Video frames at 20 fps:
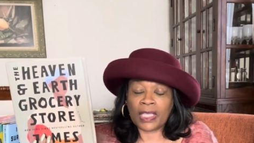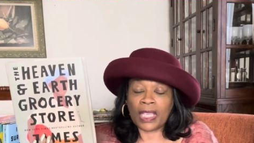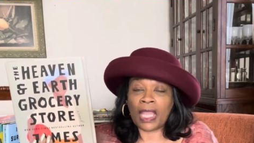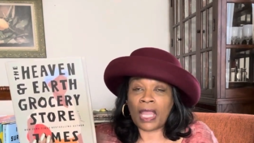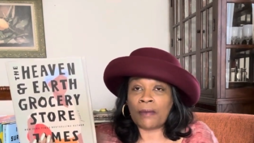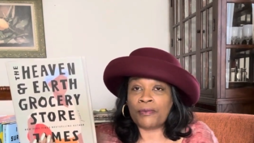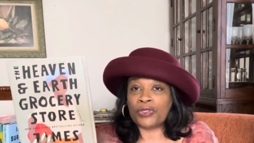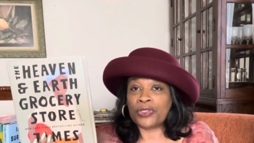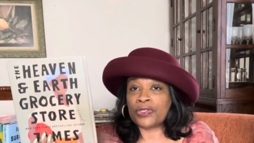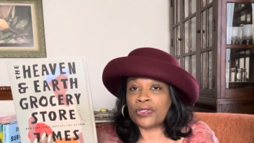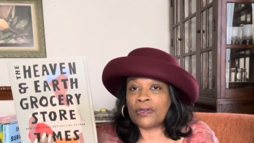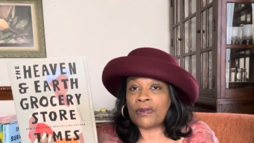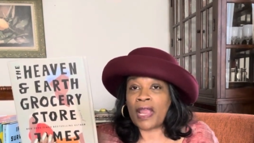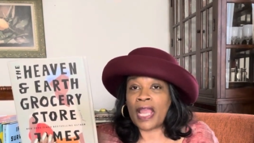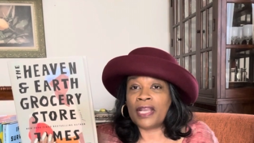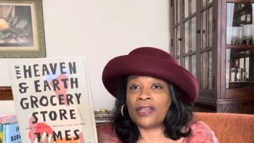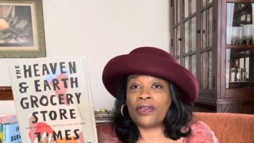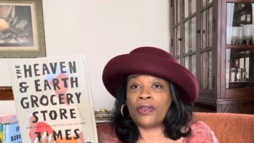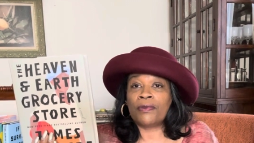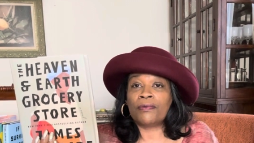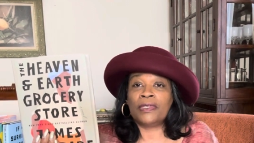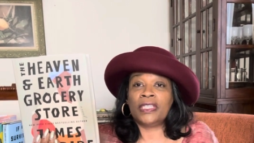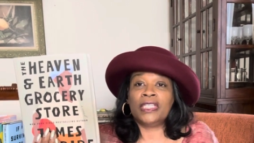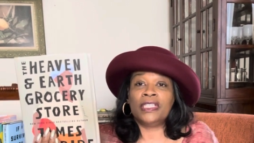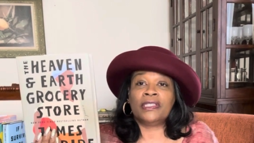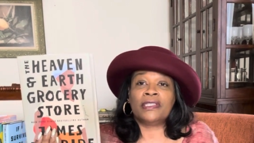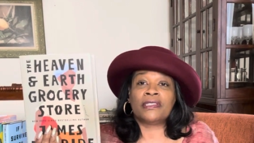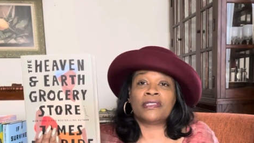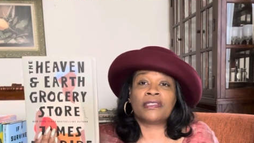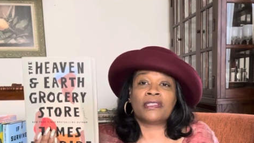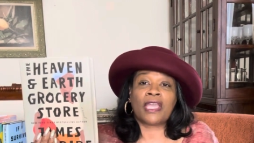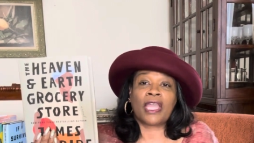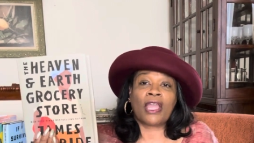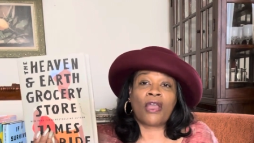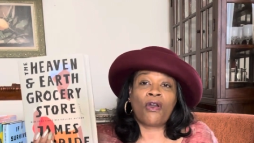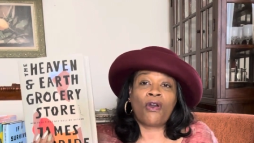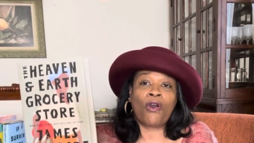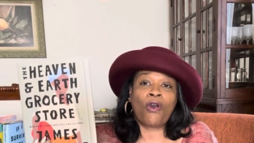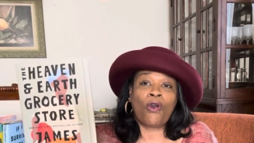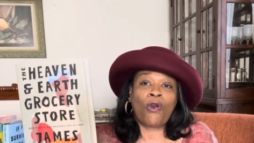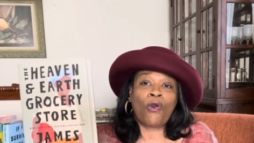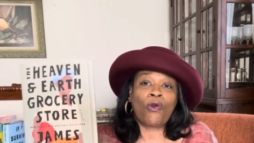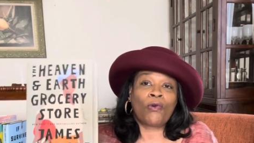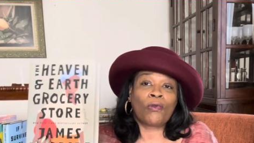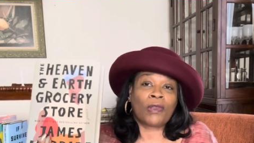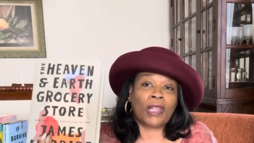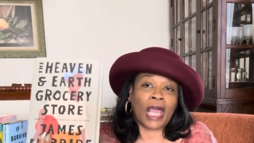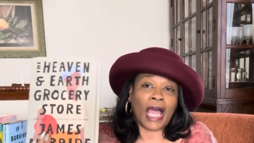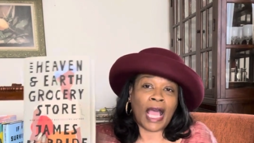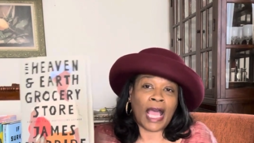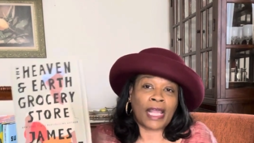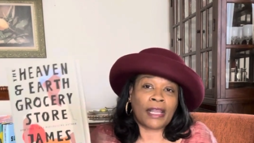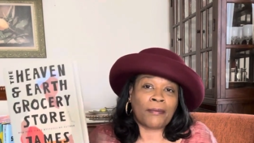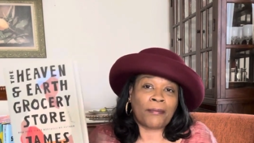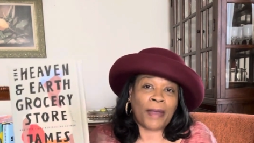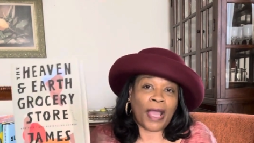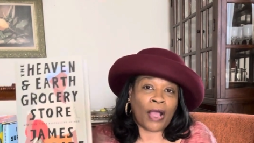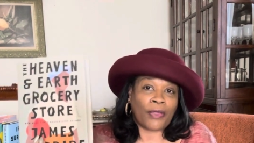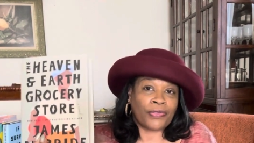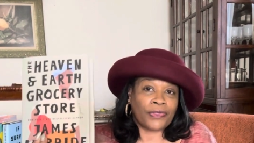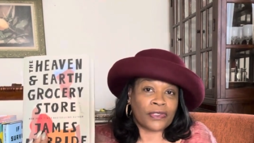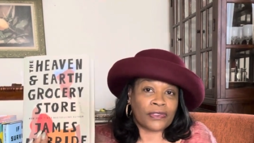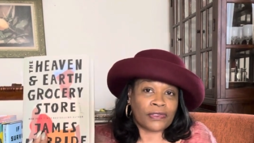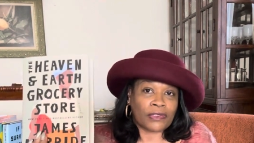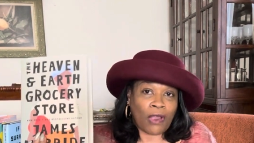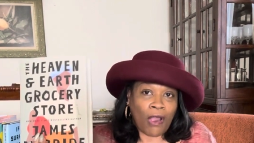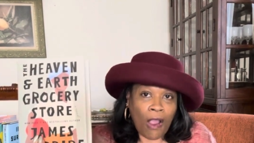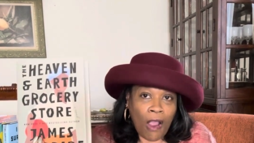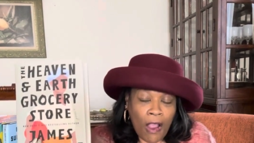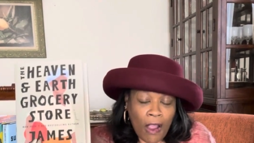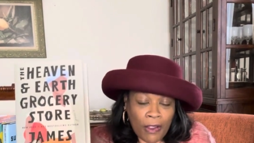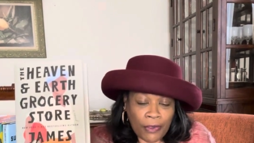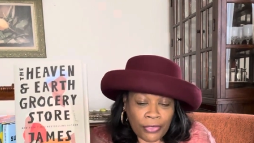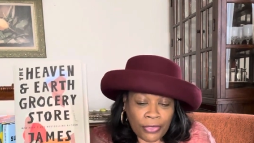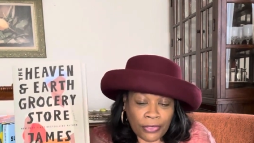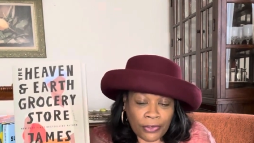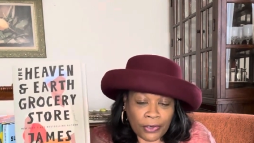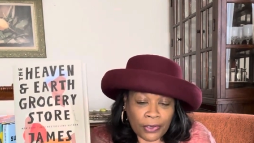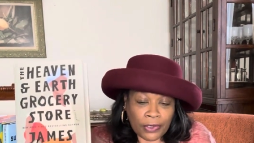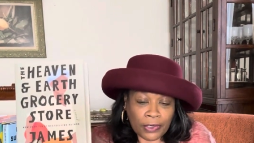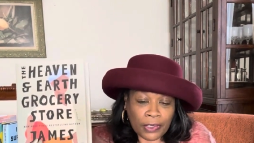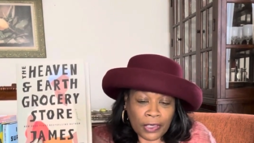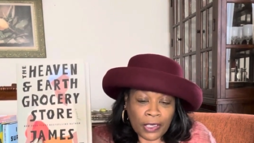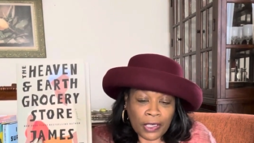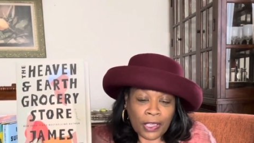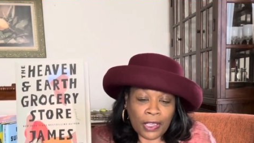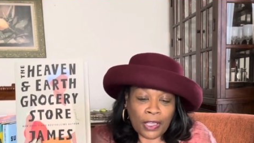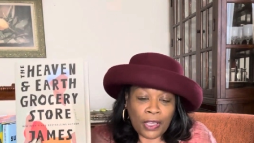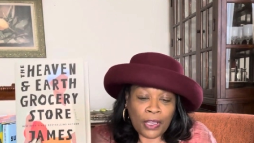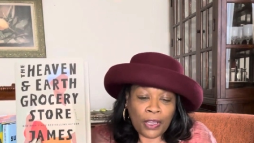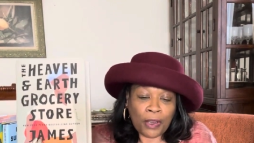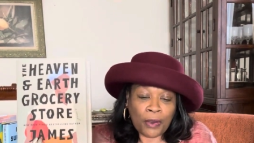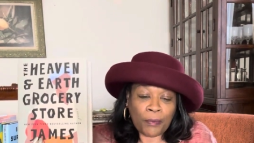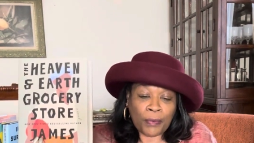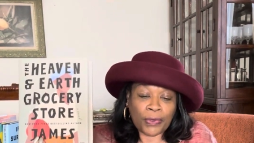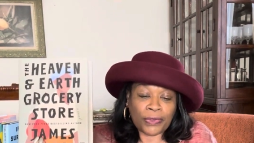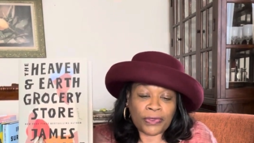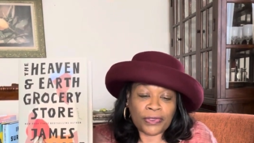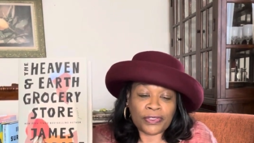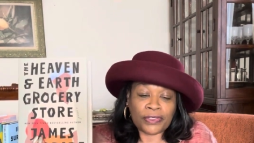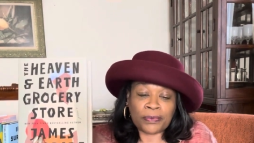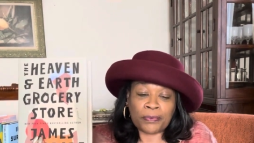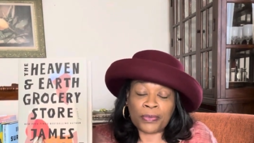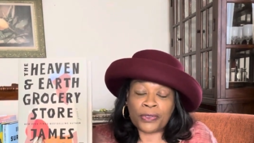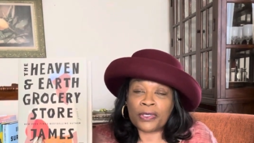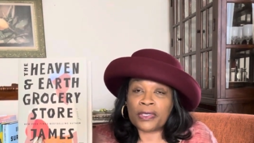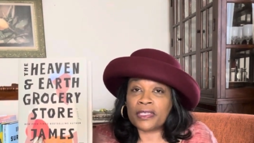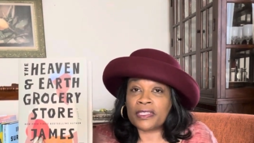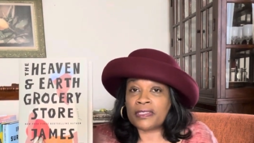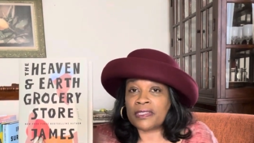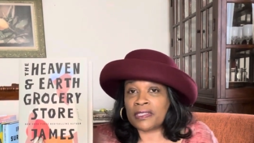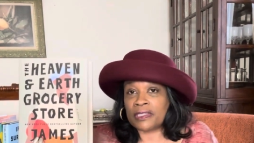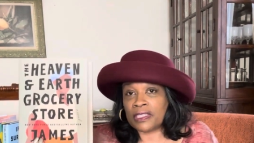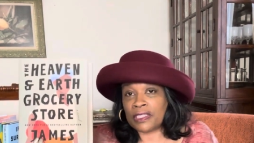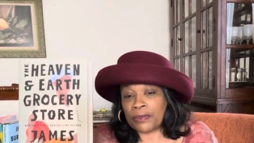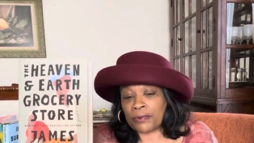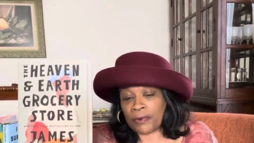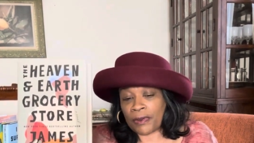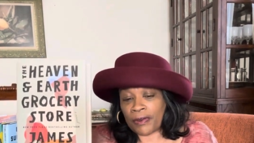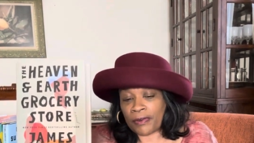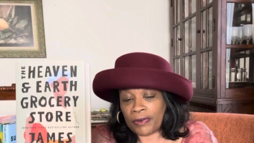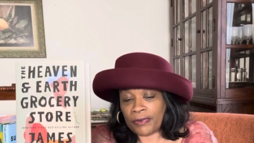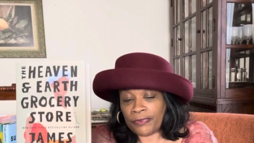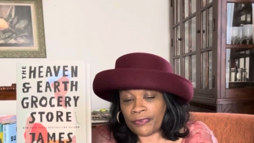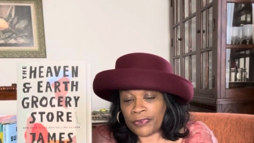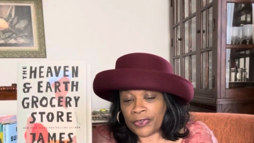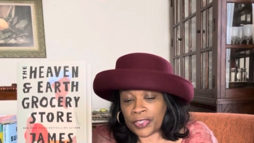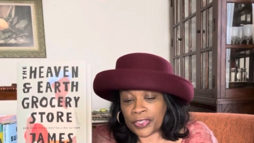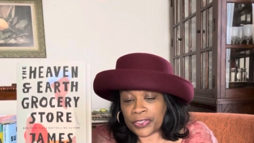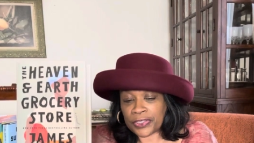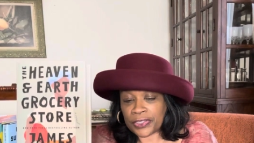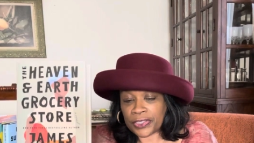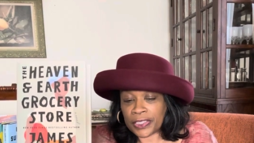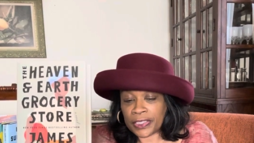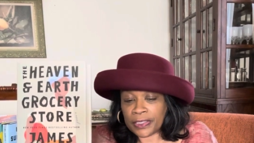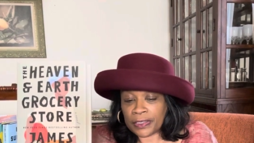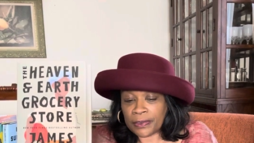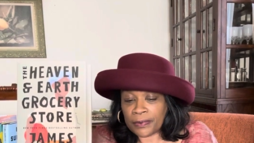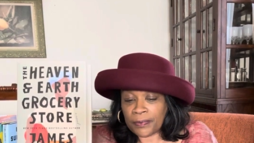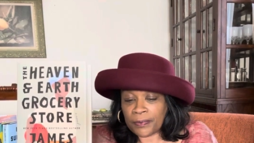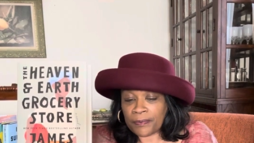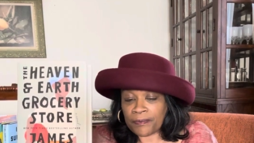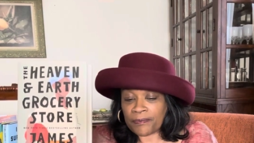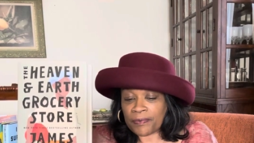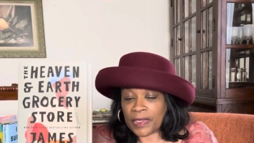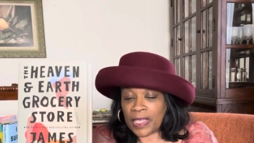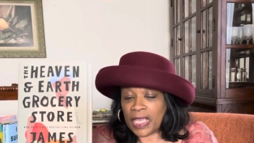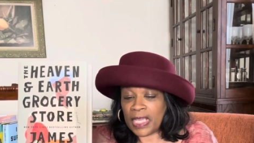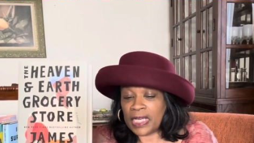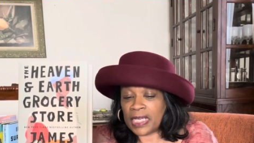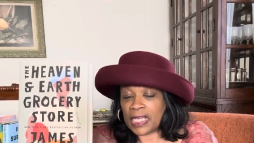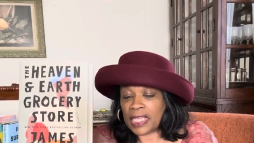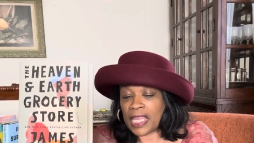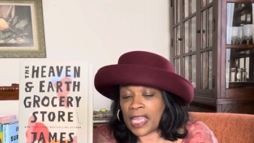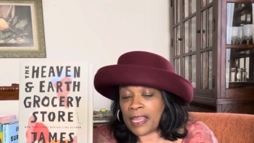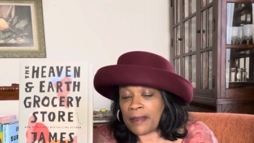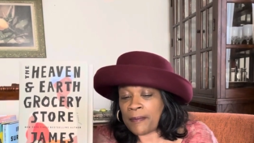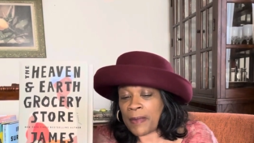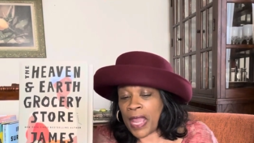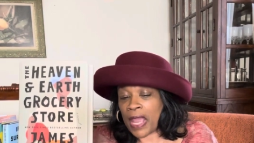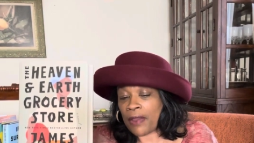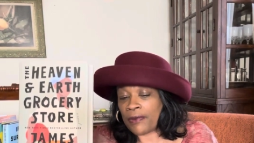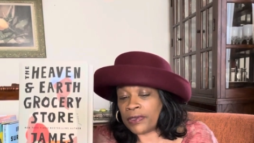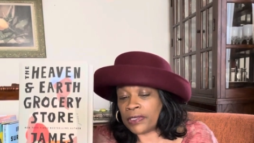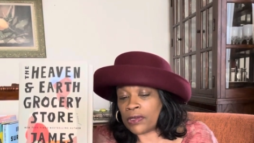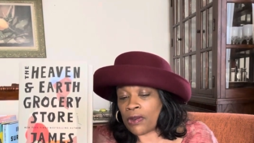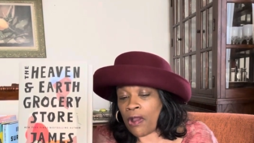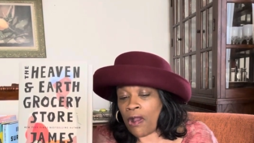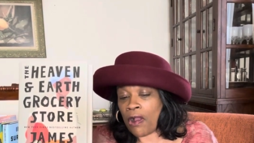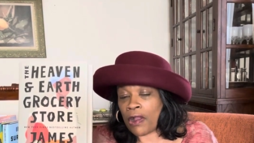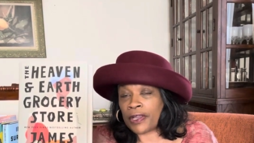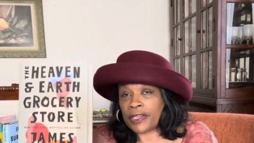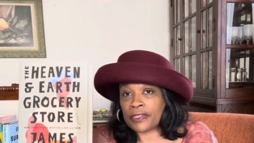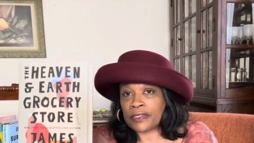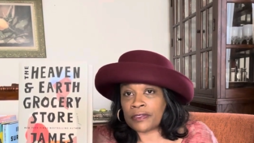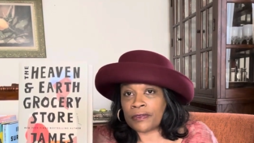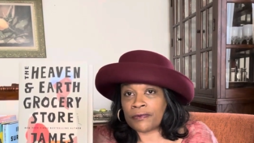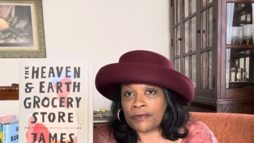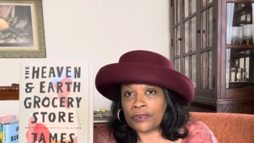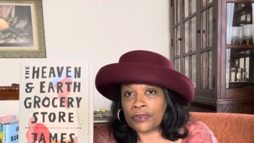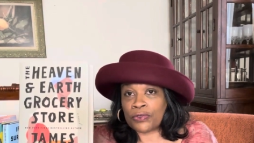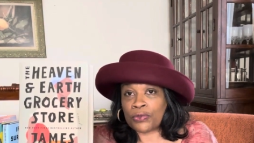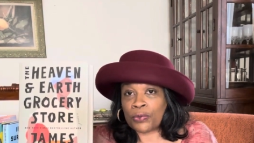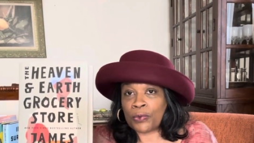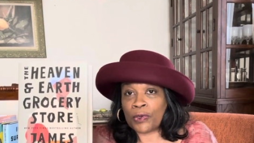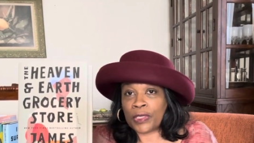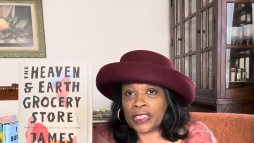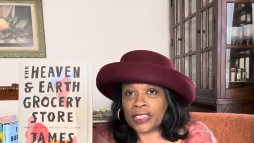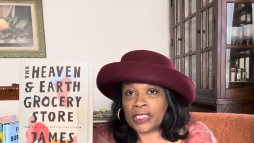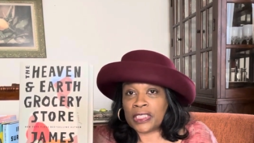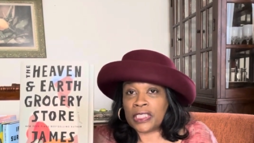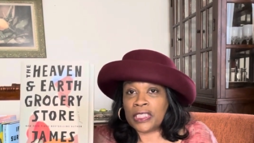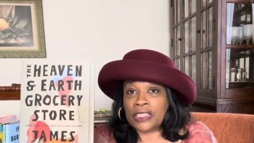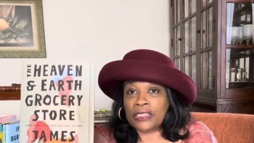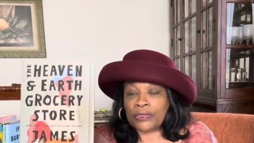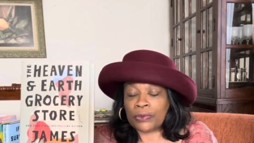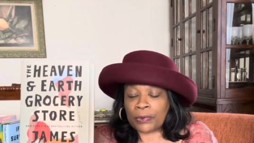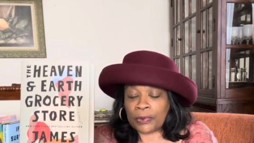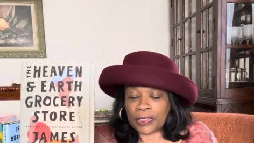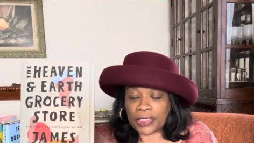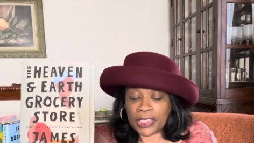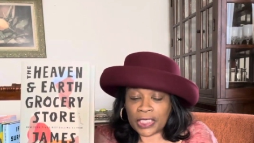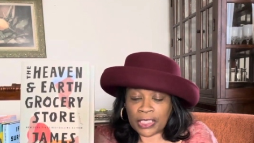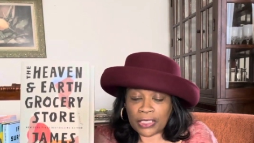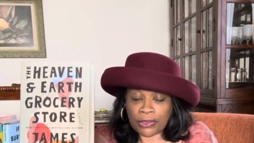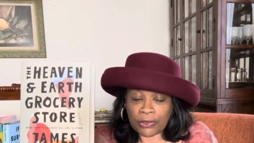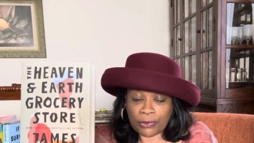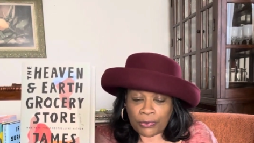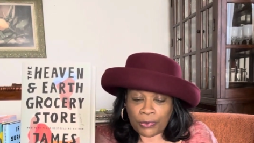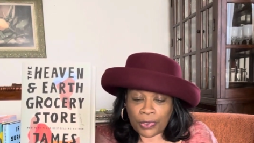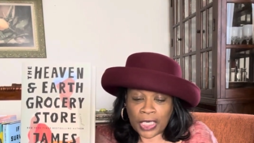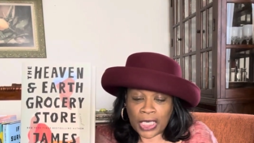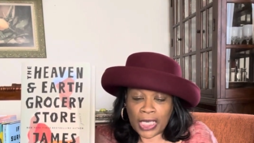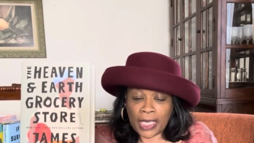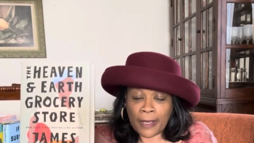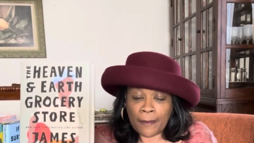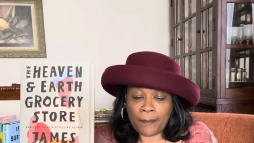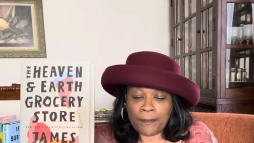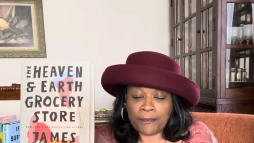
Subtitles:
I'm sure I don't need to say a whole lot about this author, but this book is literary fiction, and it came out in August of 2023.